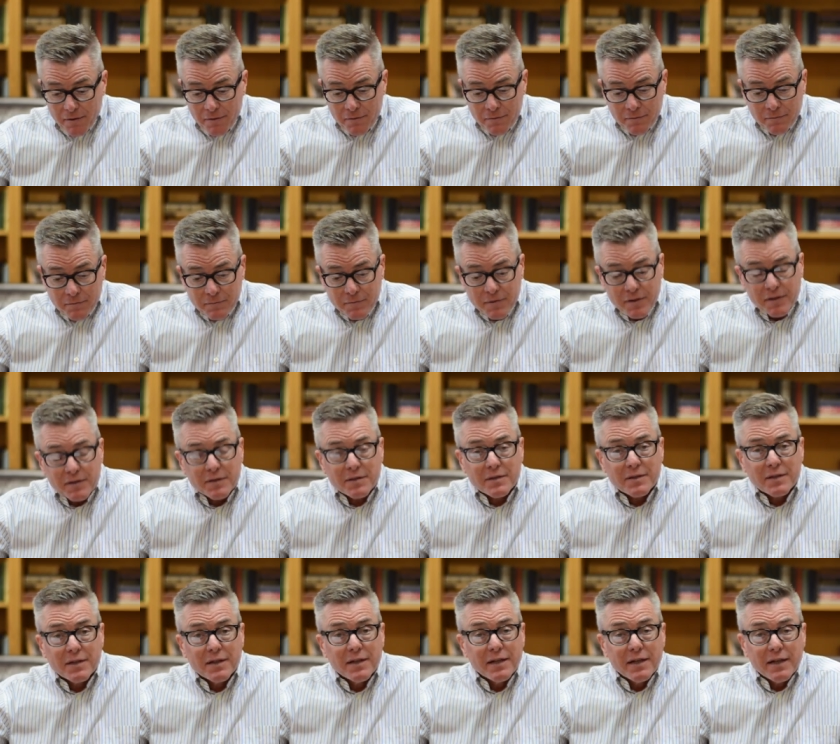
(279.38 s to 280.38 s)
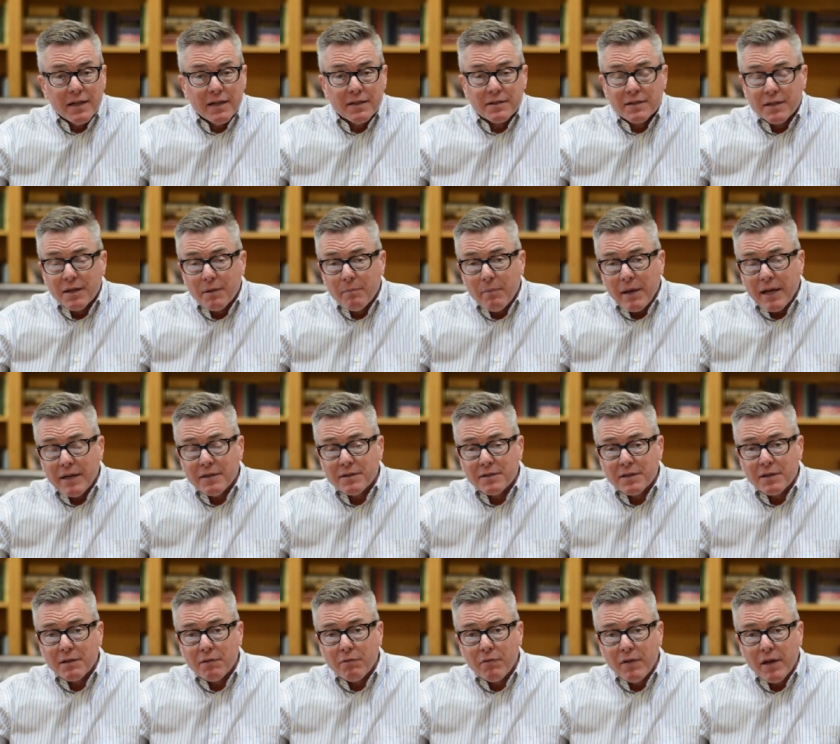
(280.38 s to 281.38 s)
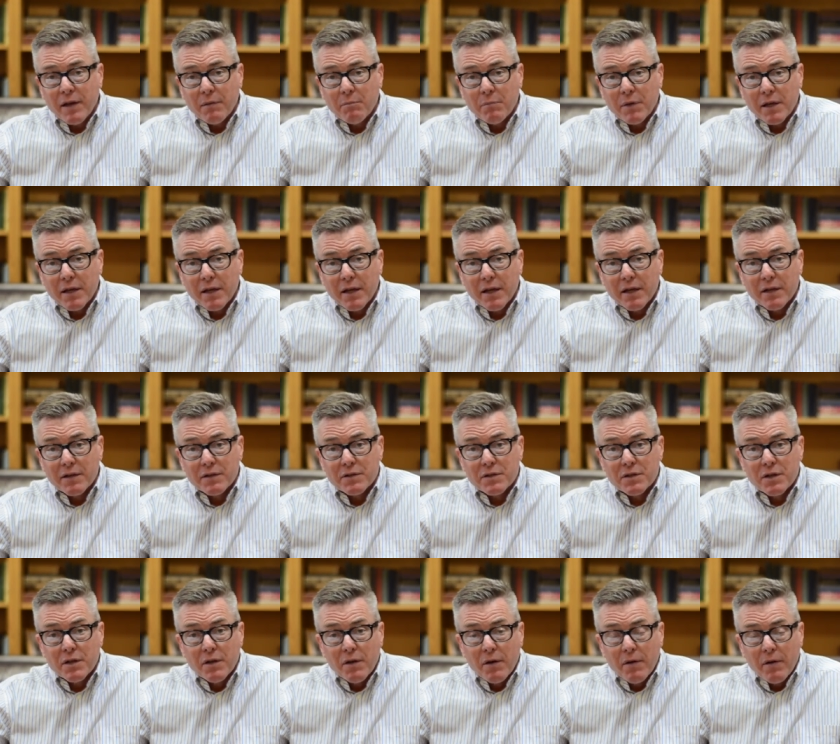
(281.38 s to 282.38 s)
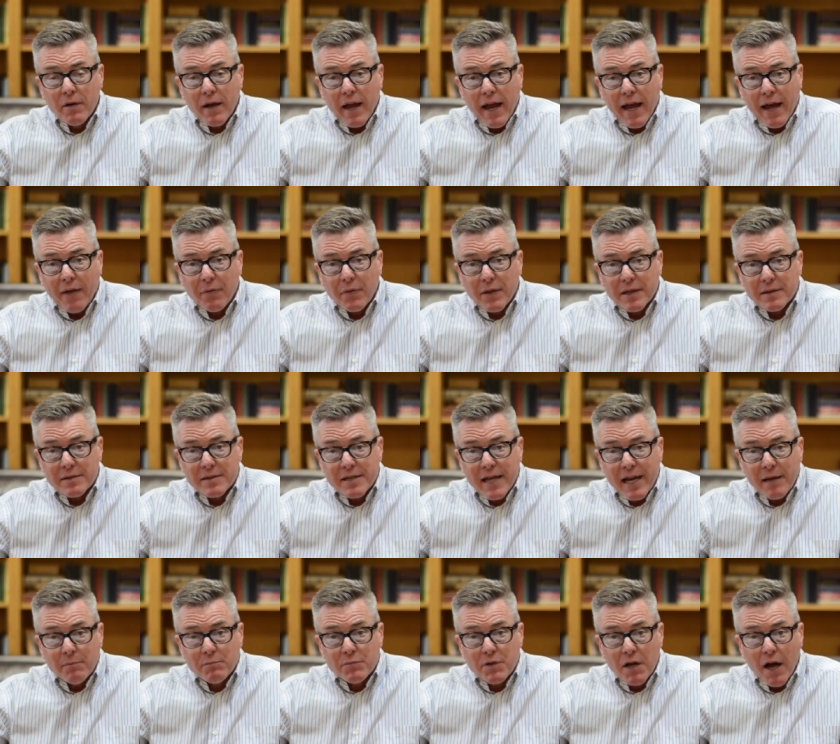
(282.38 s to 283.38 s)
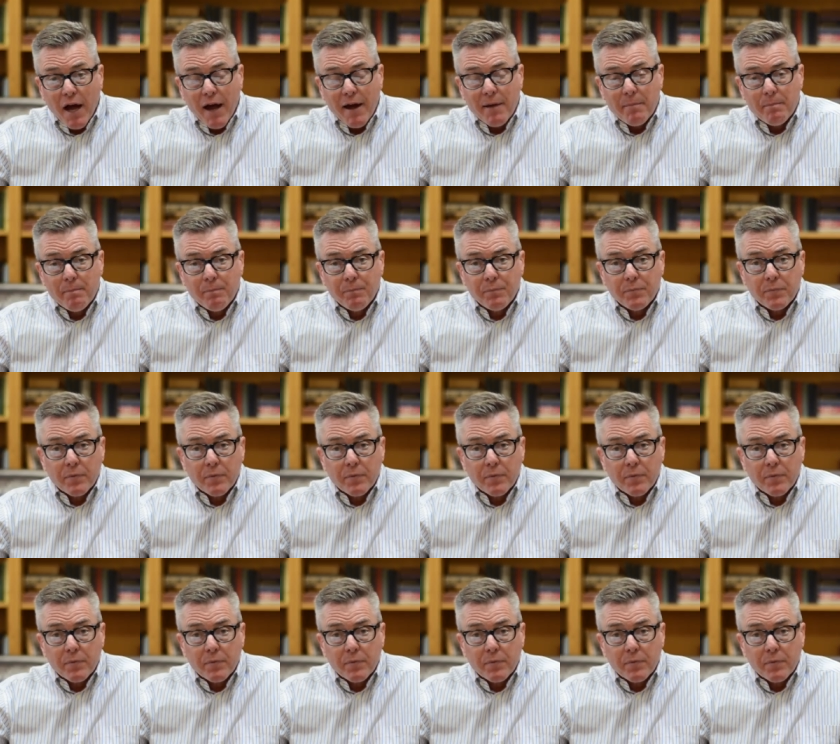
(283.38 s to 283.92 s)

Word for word: this is an amazing thing because at that same time,